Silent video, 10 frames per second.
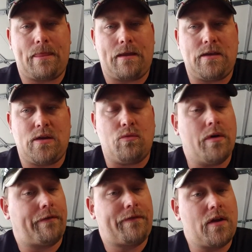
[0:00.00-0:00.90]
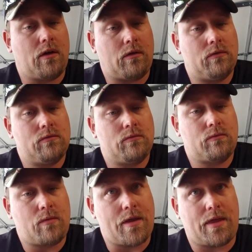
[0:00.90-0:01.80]
you will feel
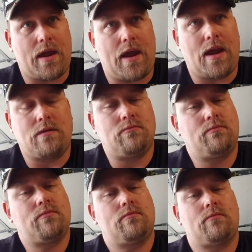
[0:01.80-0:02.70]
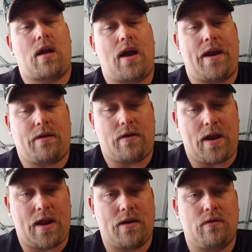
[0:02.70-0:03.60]
with a
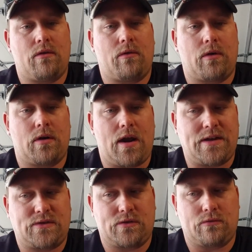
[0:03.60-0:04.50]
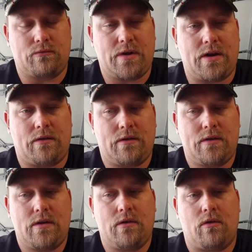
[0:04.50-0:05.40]
higher end or nicer reel
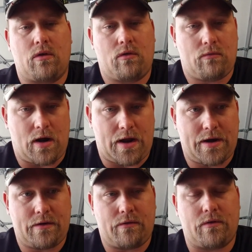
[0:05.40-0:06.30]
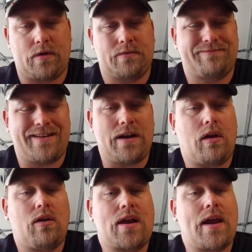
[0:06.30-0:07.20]
or rod, or it
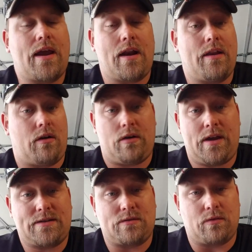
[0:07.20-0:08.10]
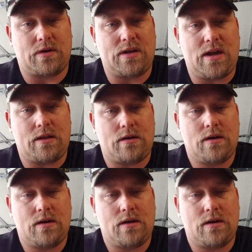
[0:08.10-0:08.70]
all has to work together.